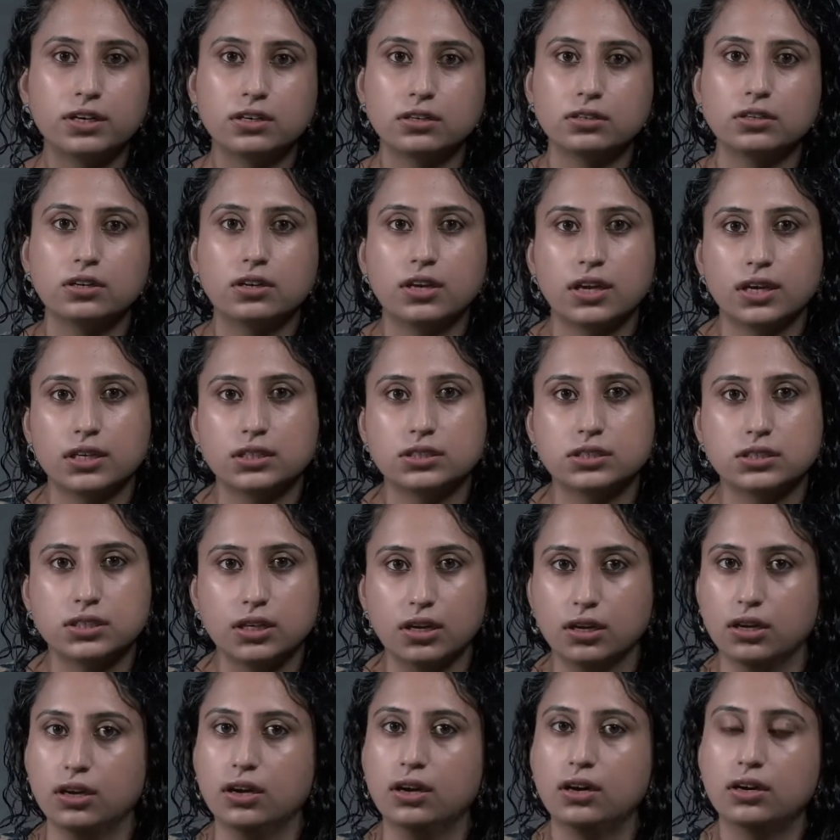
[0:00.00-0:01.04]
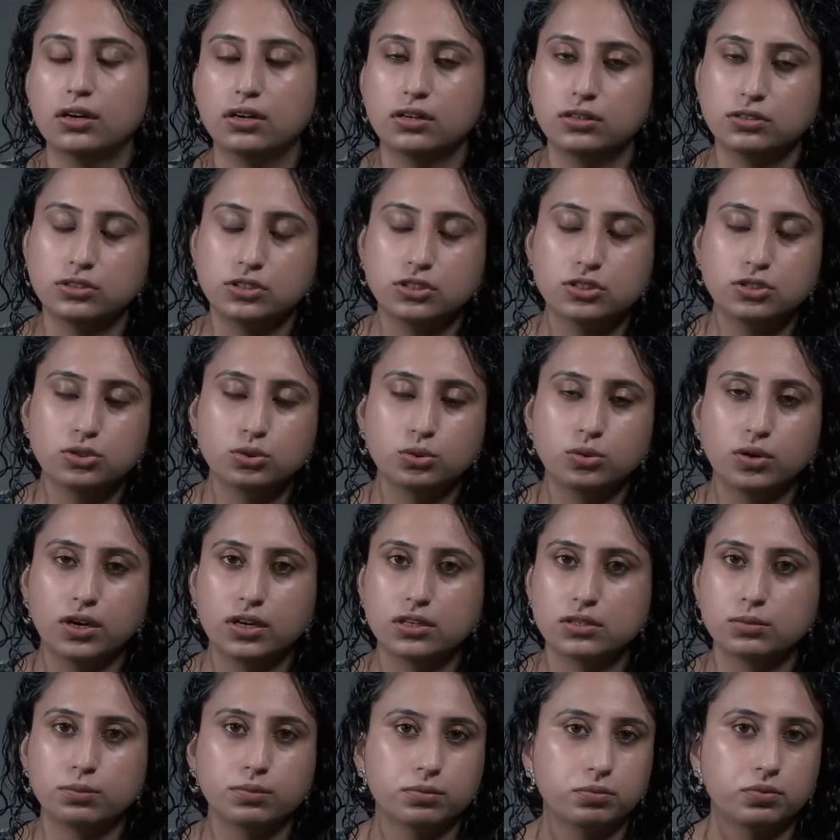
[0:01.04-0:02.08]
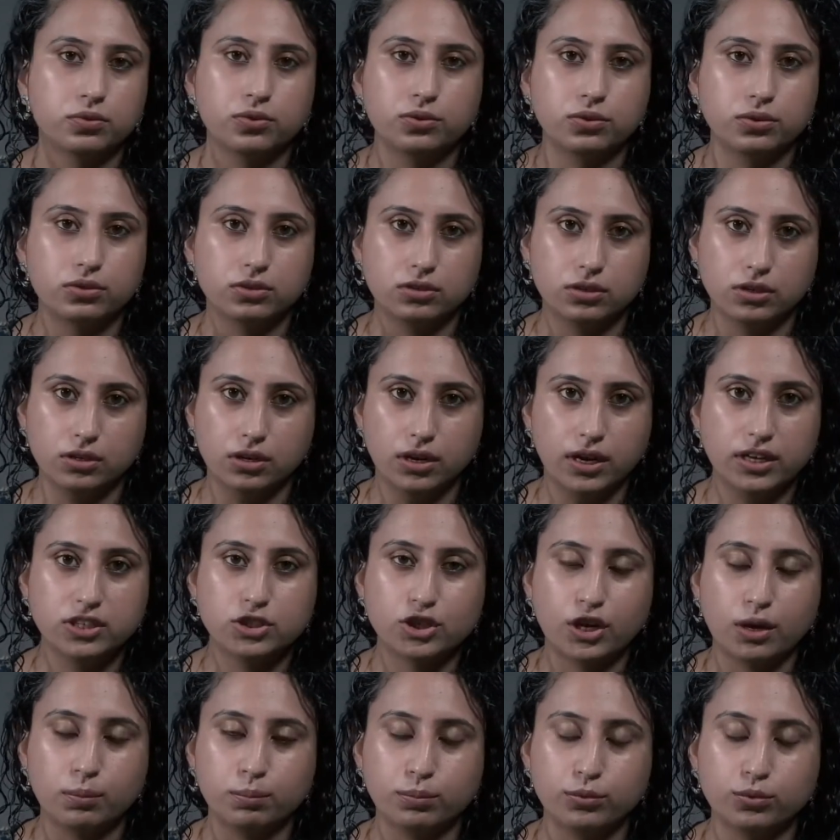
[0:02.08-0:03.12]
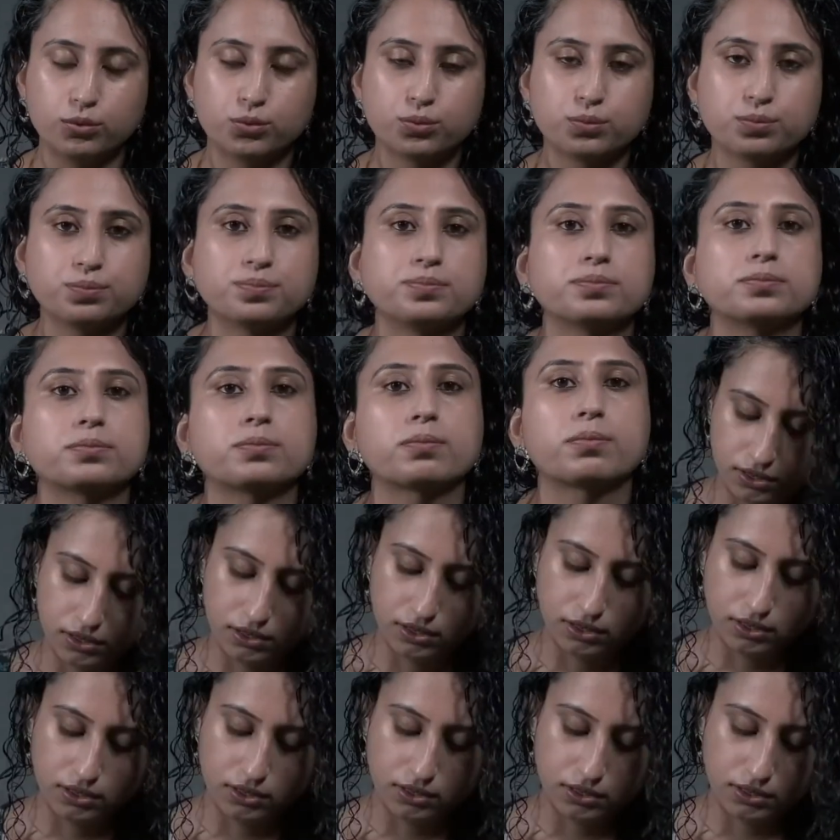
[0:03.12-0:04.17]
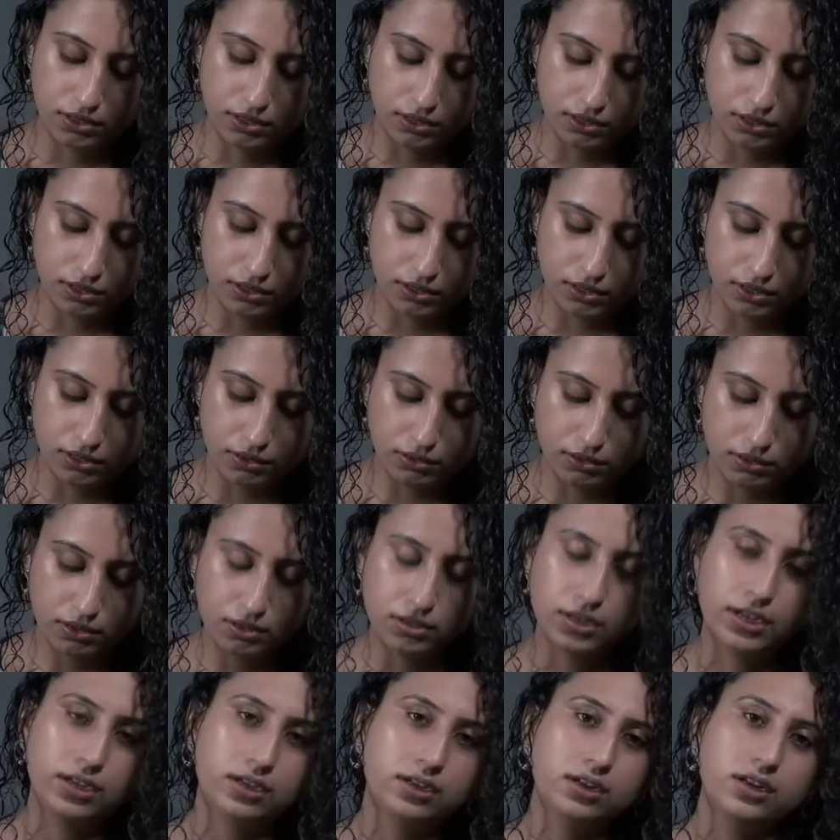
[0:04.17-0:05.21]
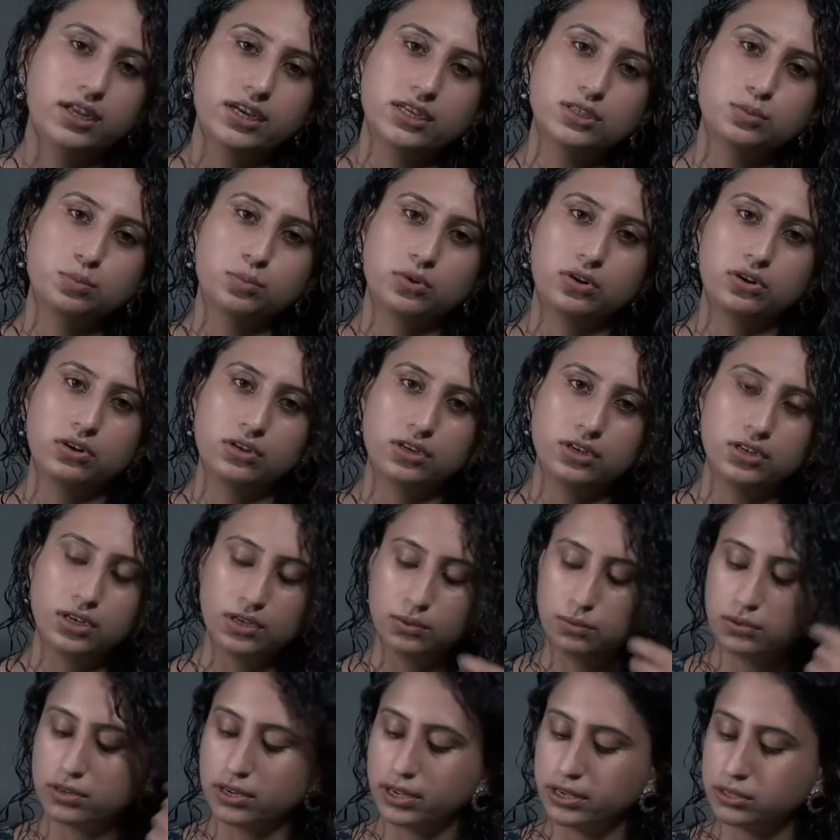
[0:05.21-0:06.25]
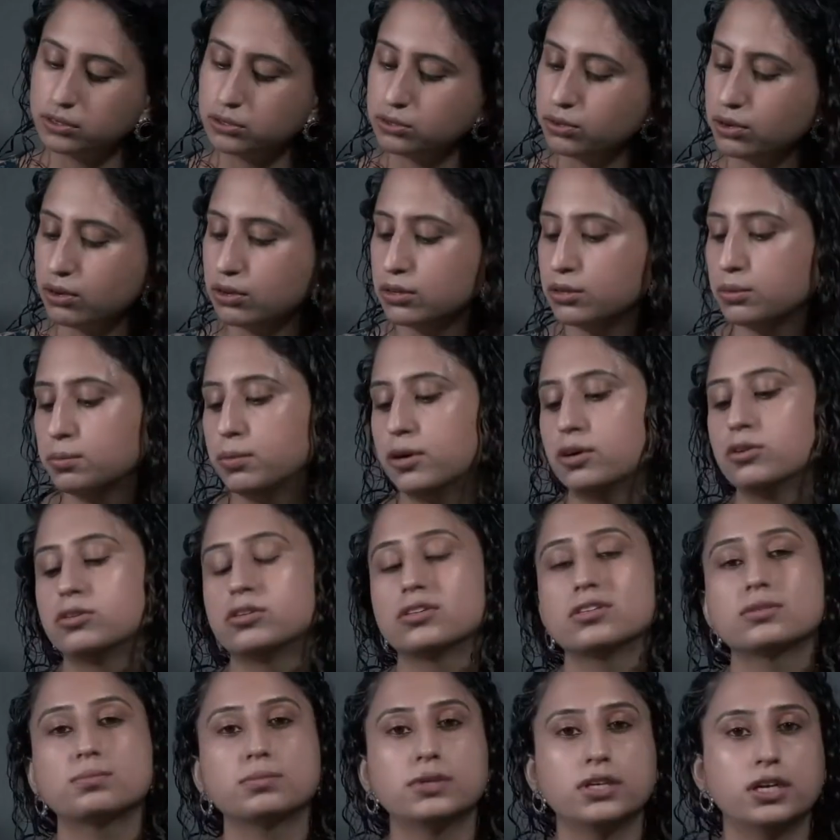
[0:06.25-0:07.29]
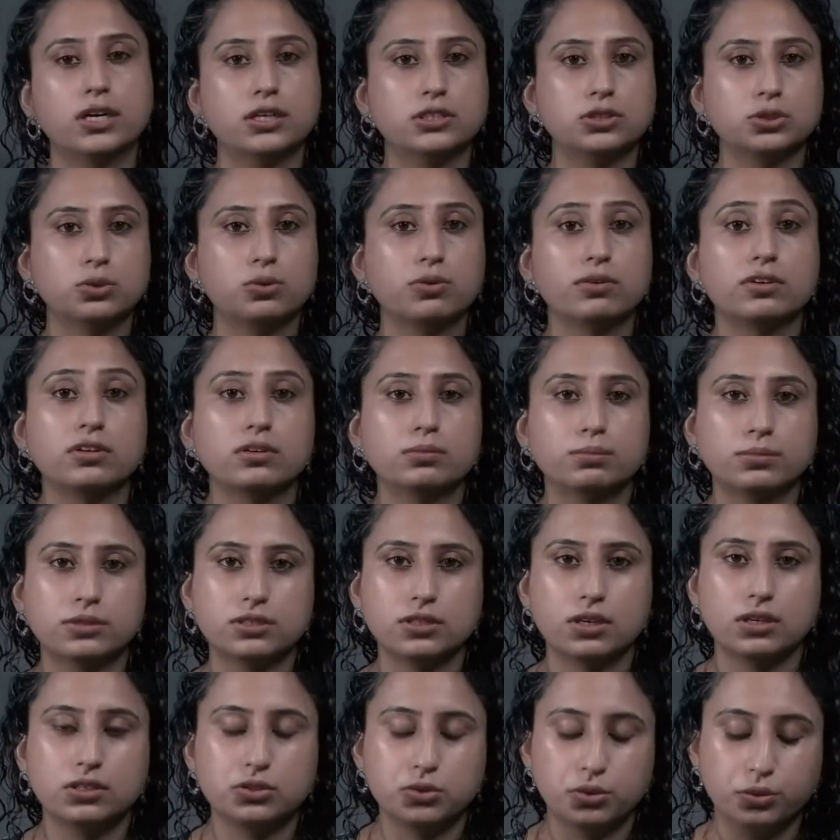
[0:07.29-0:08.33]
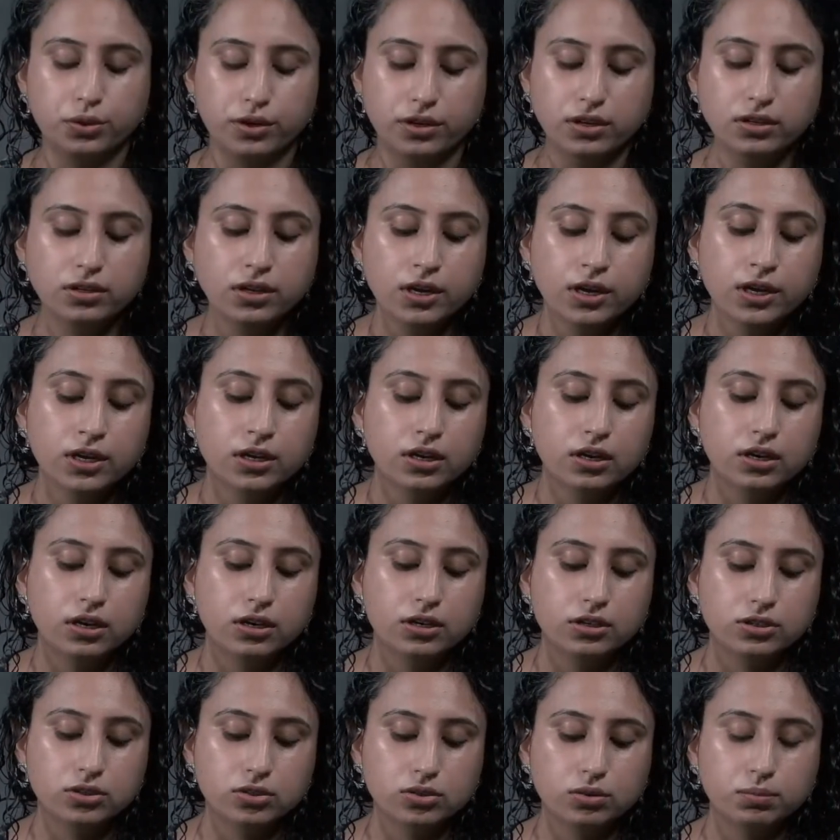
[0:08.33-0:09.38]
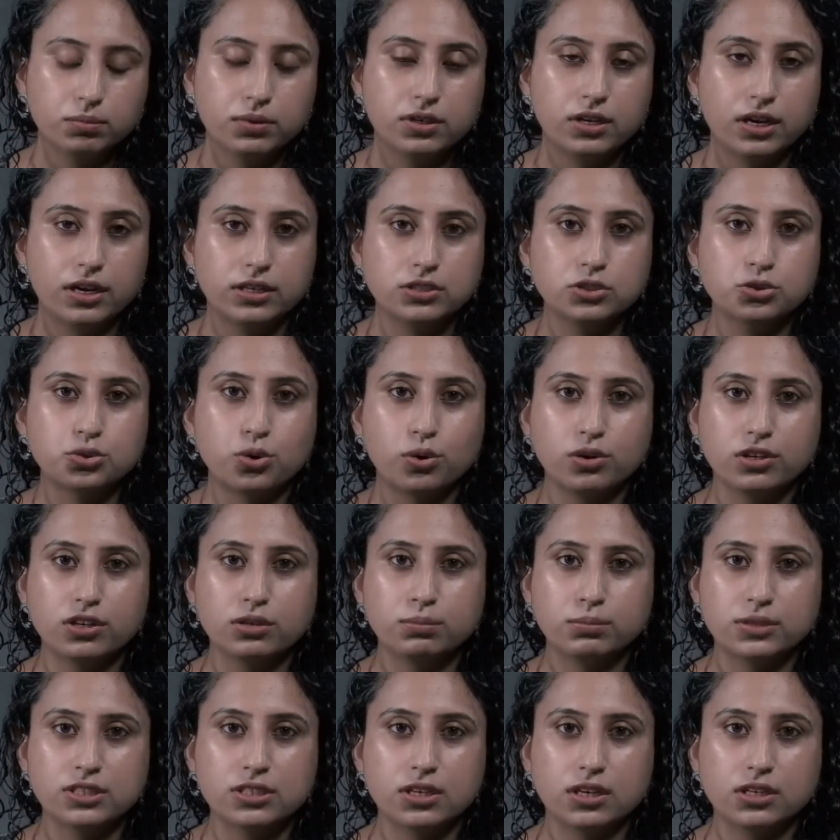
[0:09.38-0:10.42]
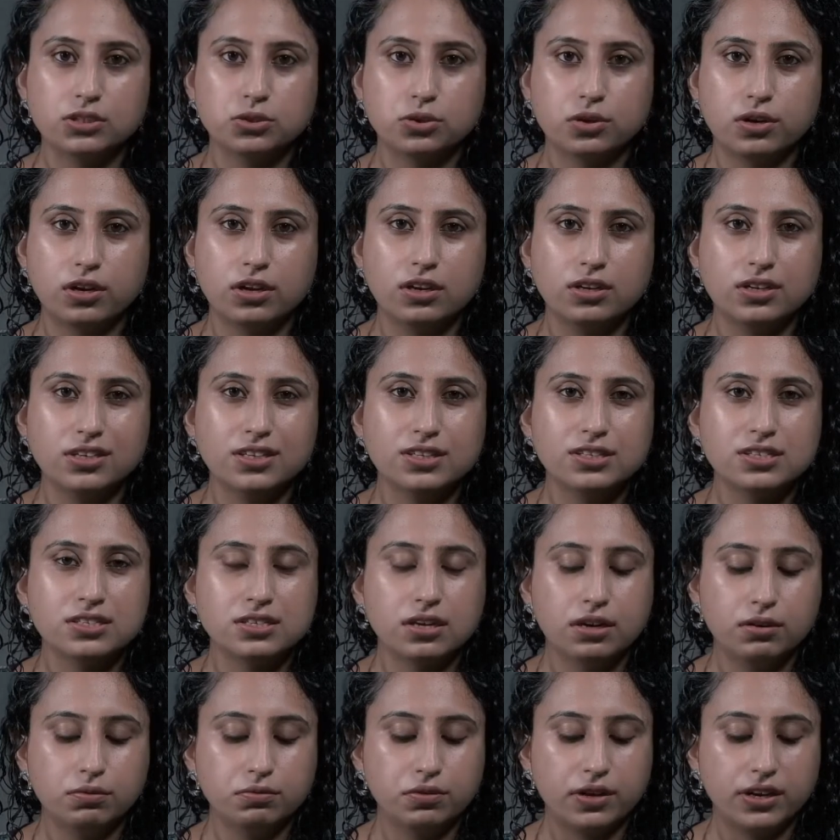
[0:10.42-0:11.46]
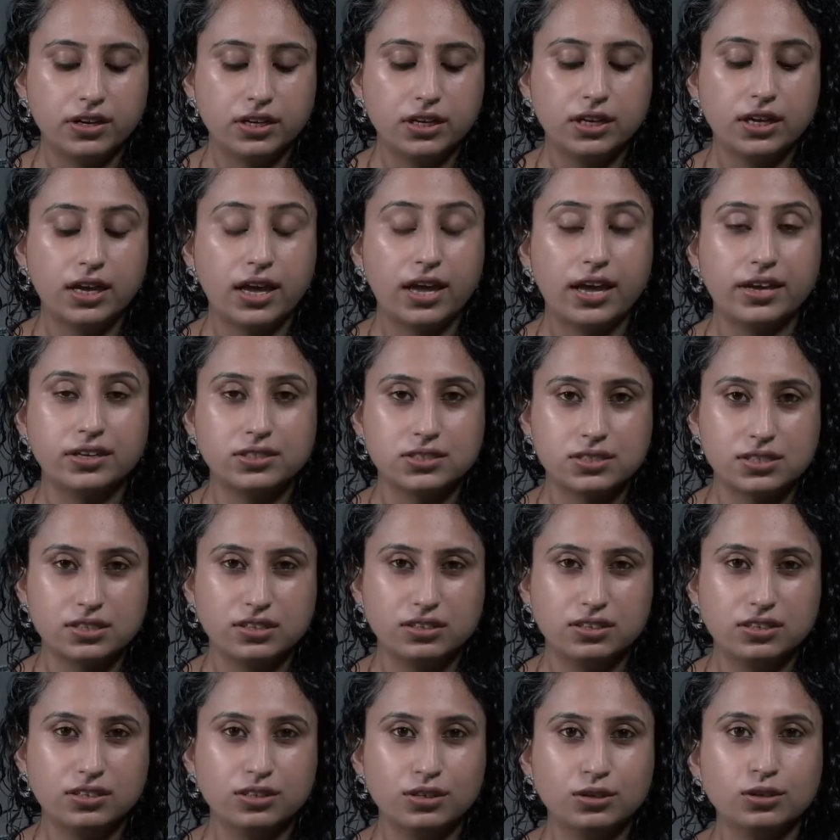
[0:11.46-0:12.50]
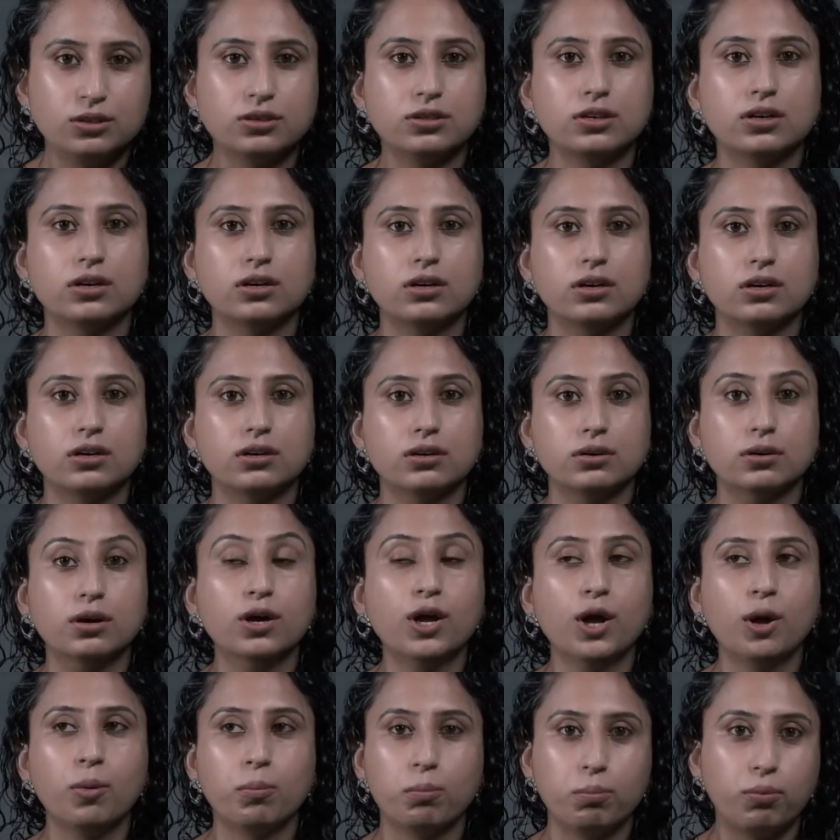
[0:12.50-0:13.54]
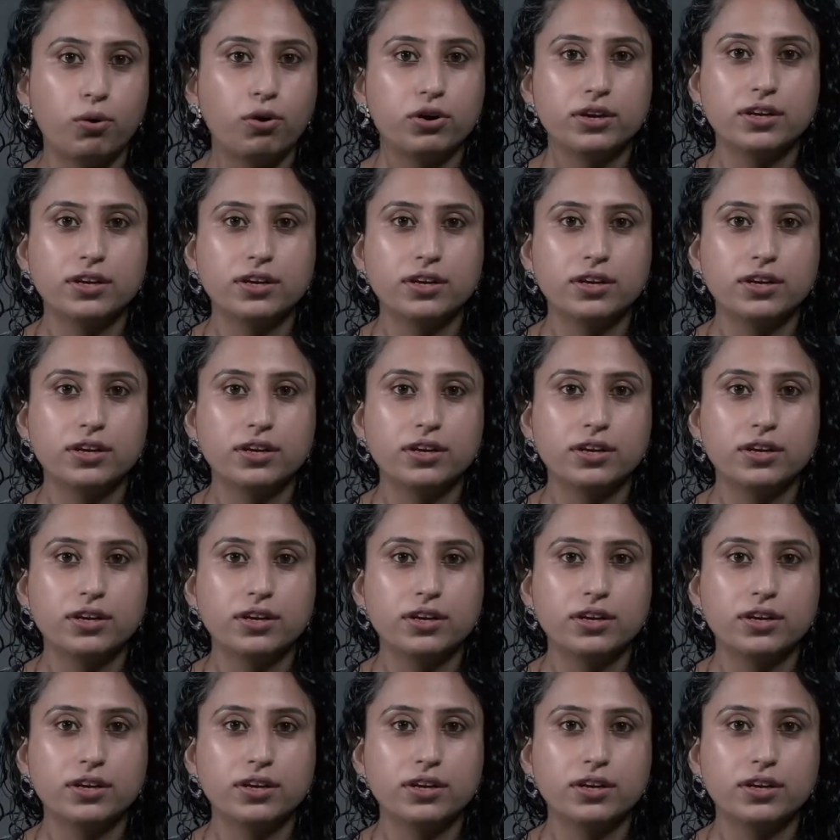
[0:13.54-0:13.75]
the next day uh, just 2 hours before I shampoo. Uh, the ne next product I would like to talk about is Melange Golden Massage Oil. Uh, so Melange Golden Massage Oil is a very excellent uh, body